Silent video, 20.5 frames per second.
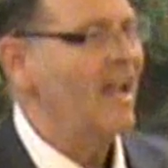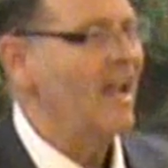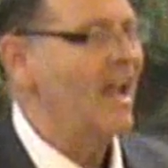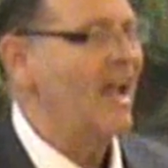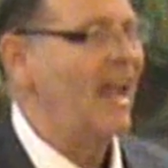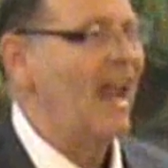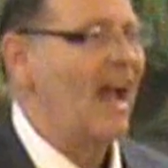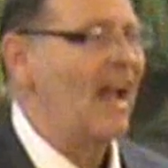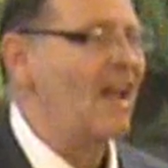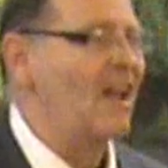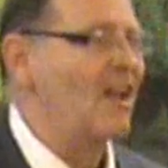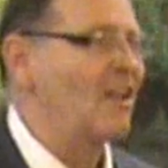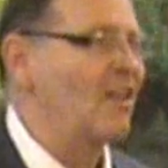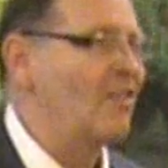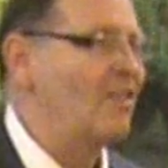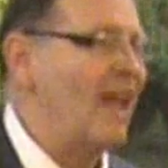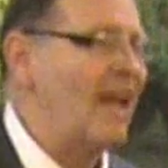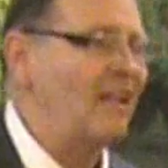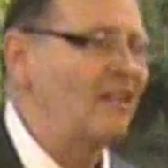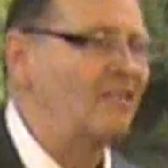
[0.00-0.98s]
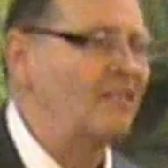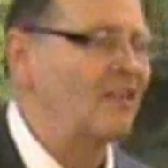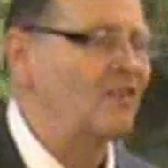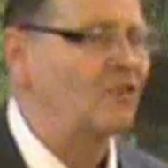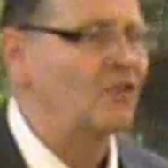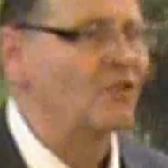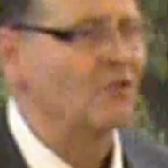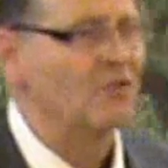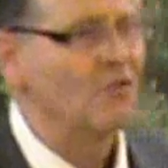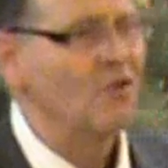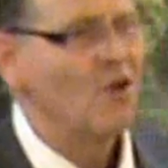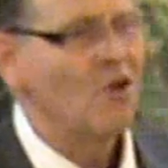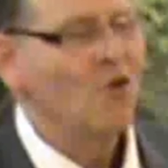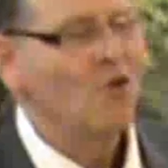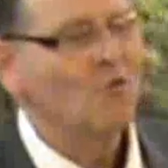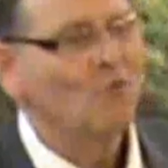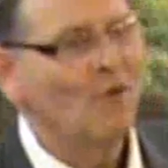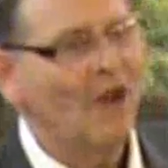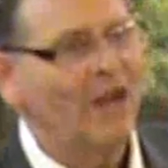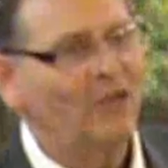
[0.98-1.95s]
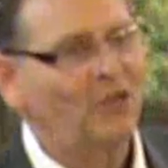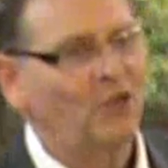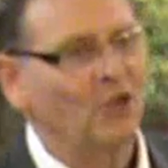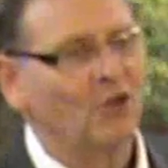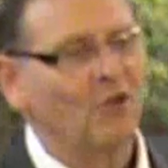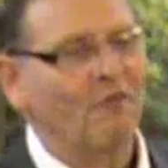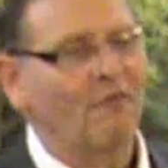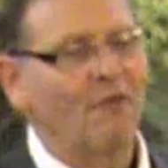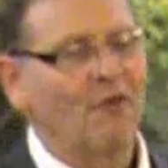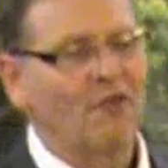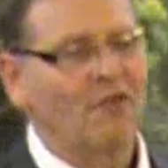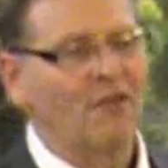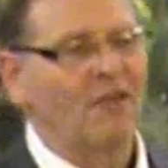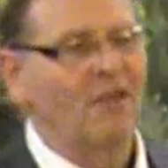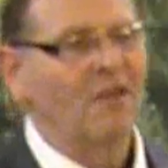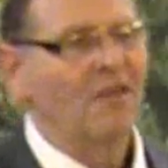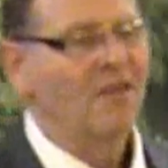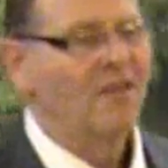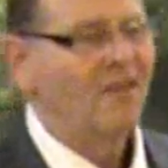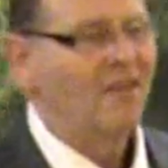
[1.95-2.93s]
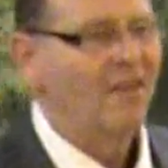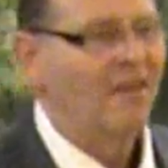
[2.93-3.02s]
And I uh, thank Sister Rachel for the